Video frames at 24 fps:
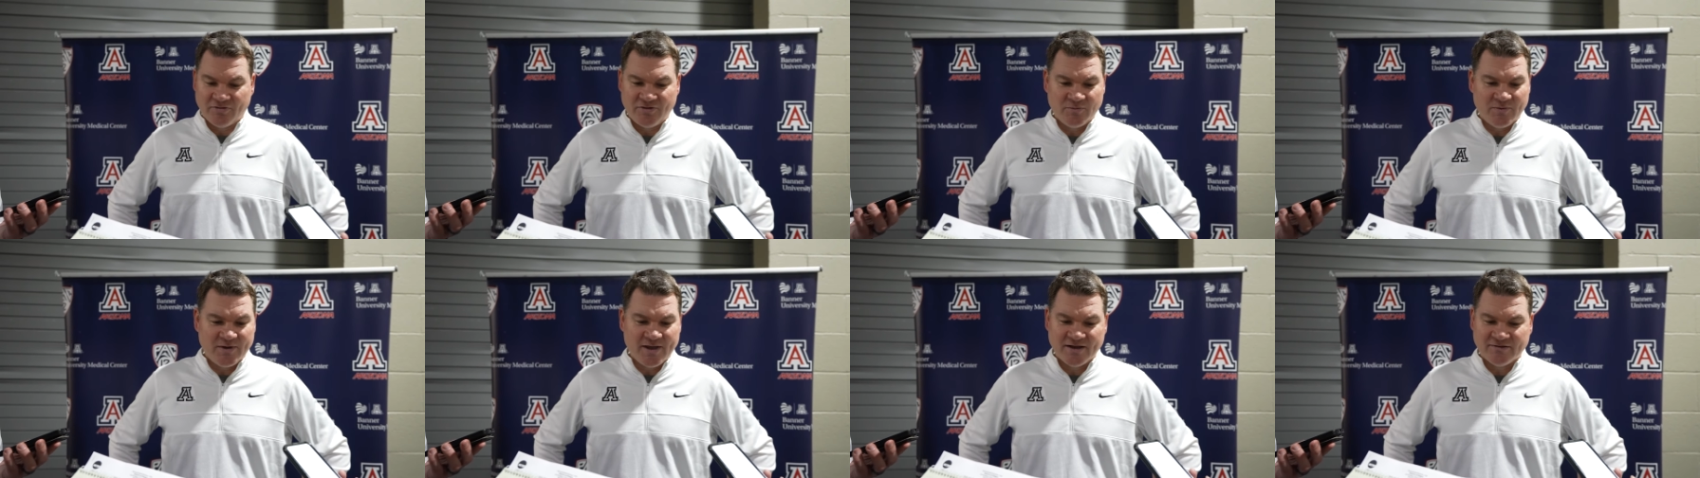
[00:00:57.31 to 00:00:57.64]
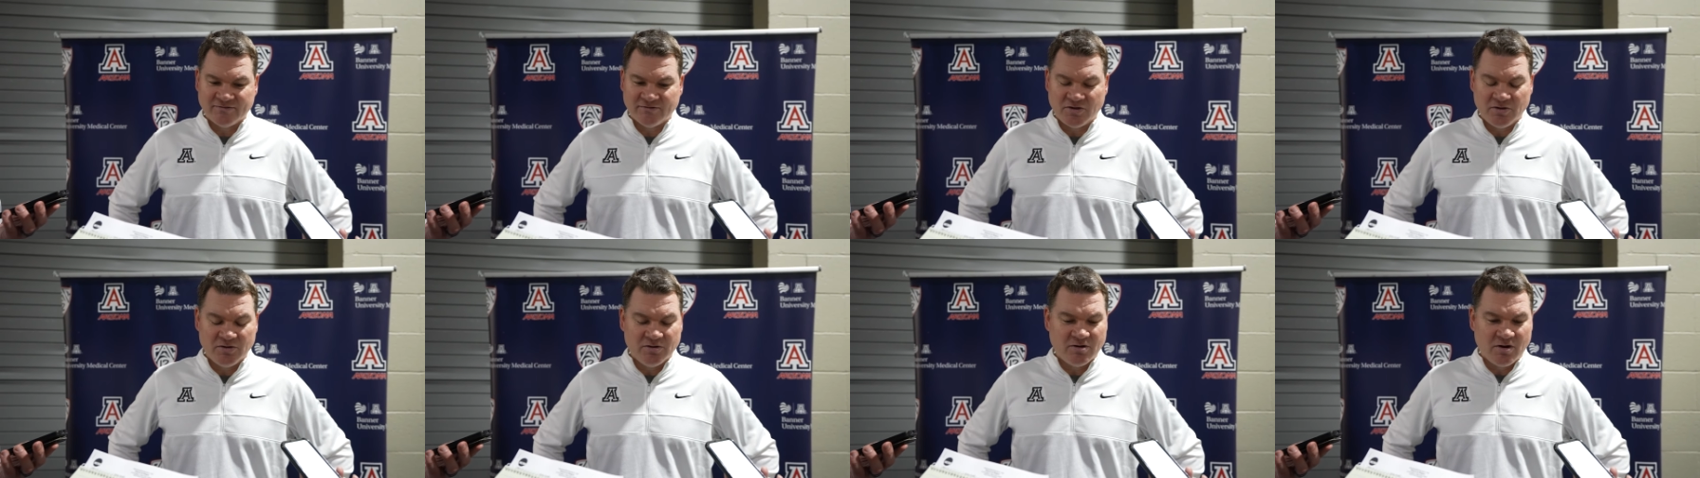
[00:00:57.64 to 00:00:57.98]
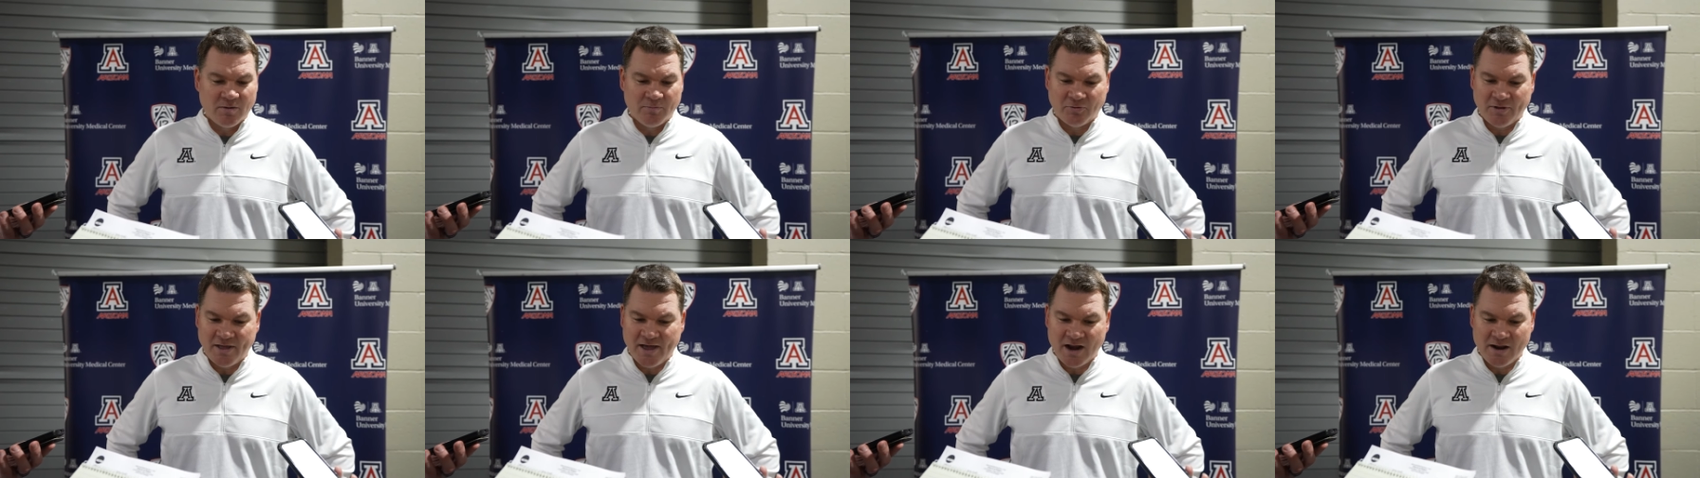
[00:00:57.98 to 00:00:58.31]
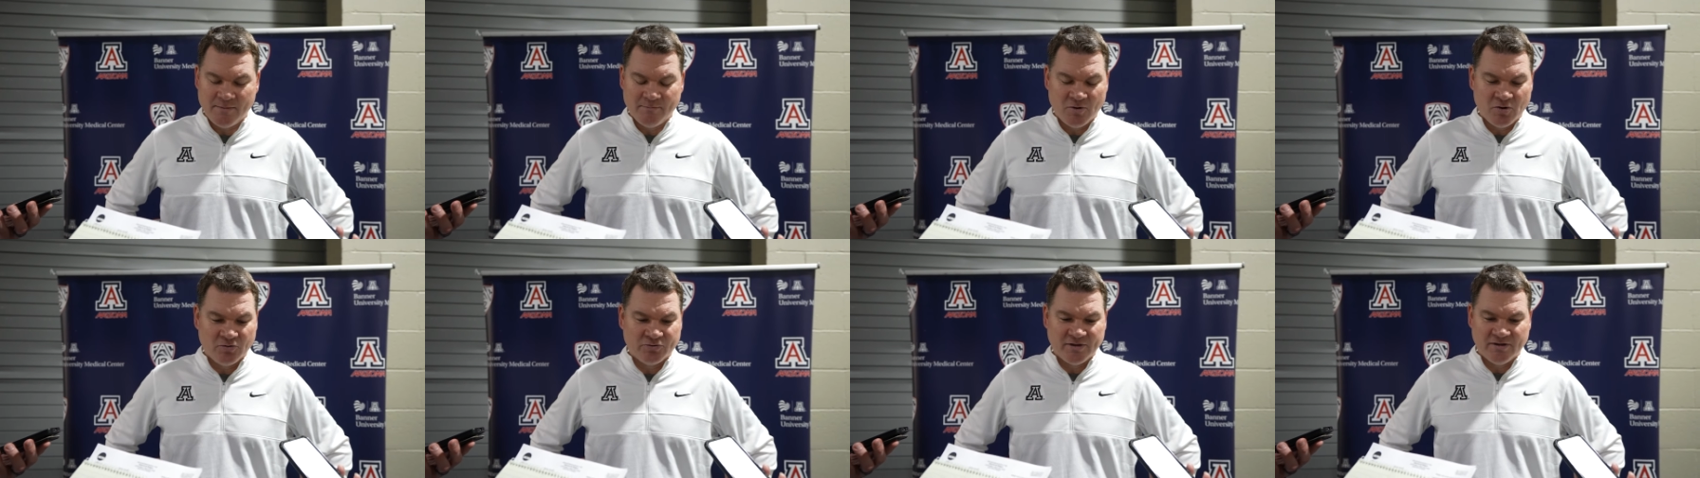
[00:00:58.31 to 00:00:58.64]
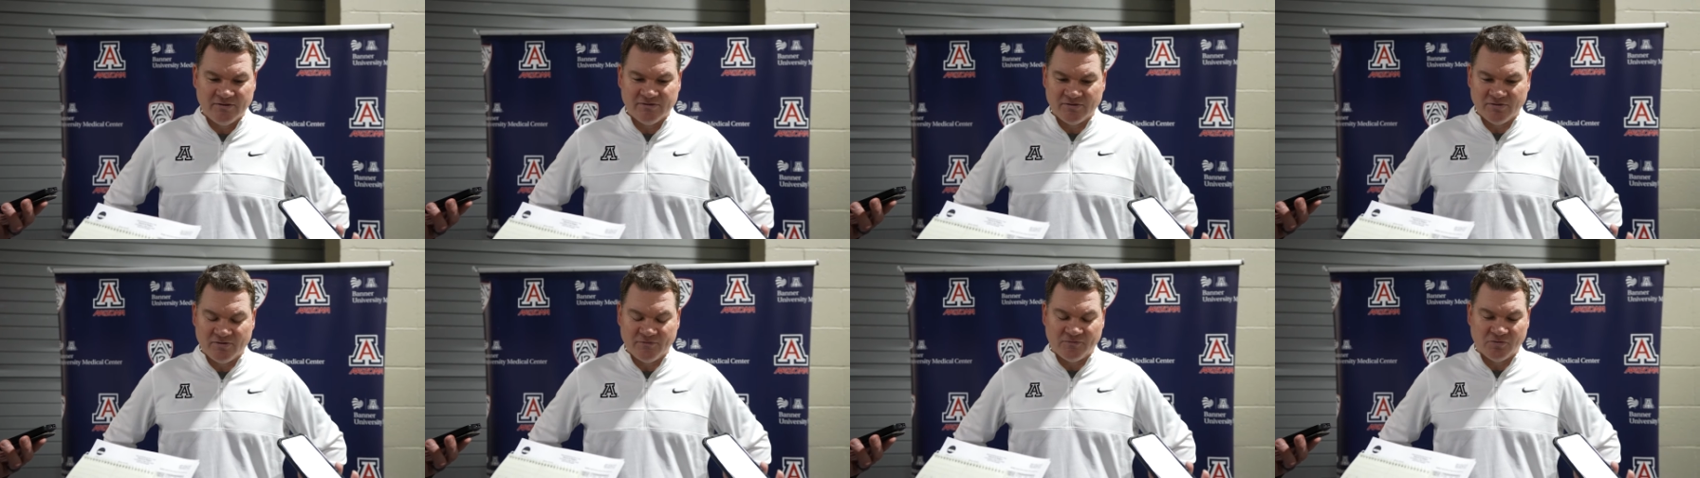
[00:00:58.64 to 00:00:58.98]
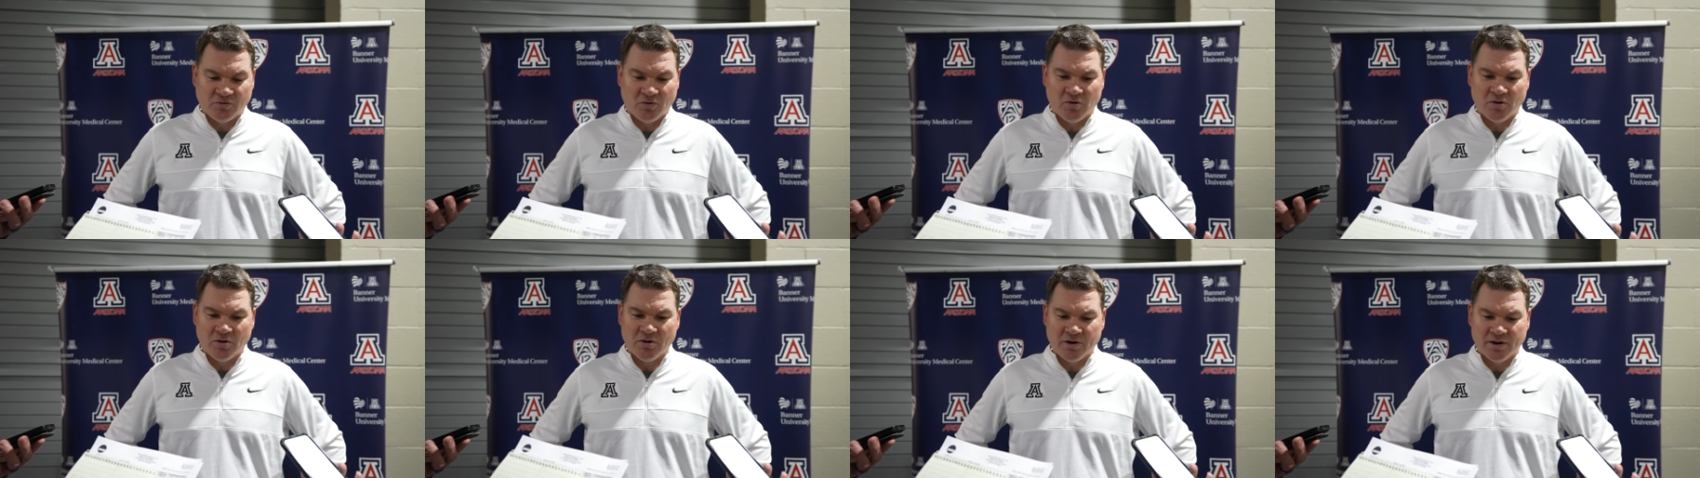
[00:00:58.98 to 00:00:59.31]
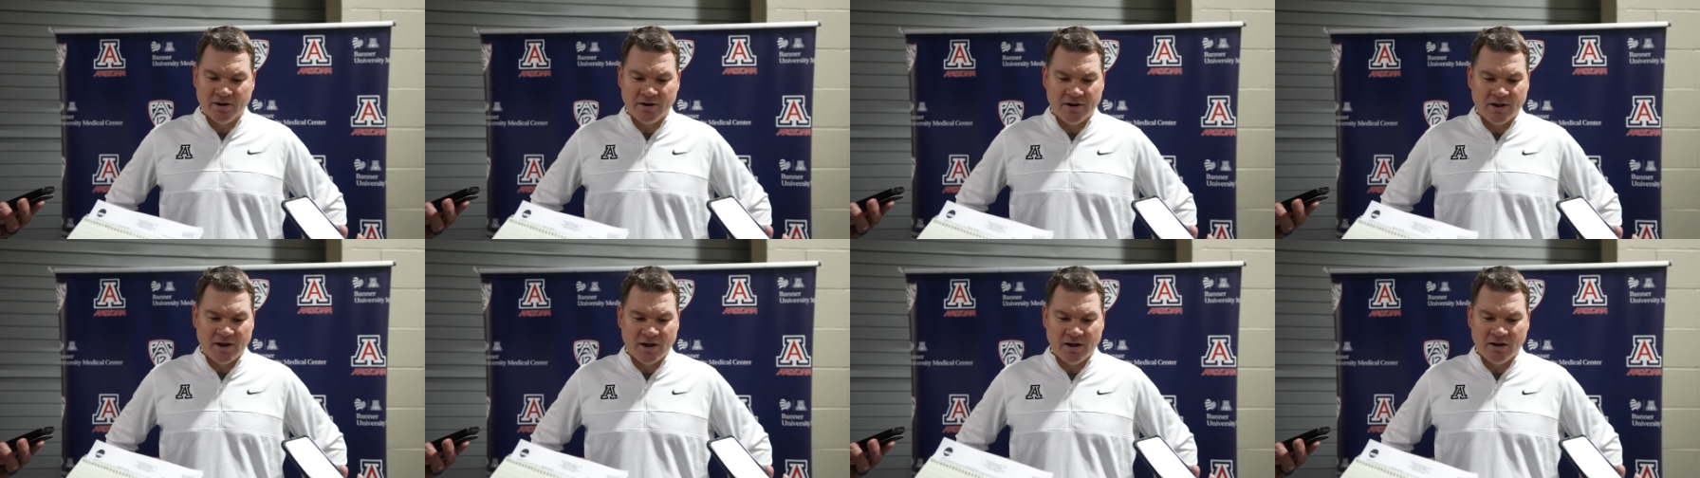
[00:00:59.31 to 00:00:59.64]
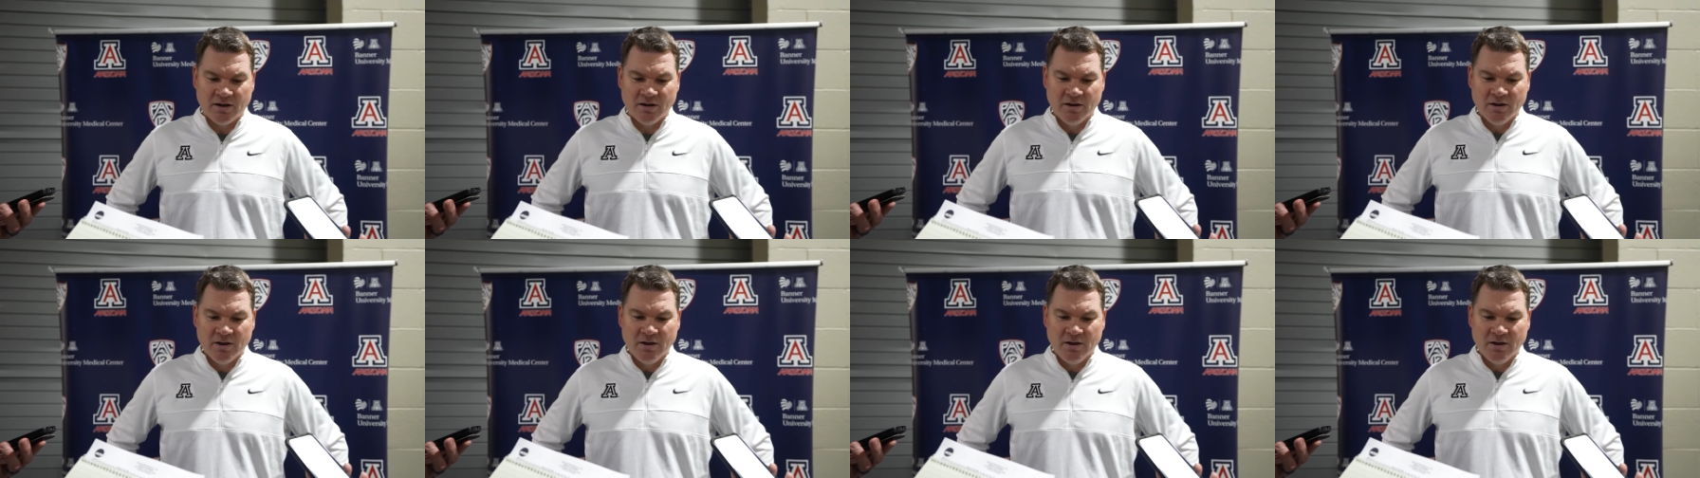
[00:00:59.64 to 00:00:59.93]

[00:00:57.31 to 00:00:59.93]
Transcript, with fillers: think we executed our plan at both ends of the floor and uh,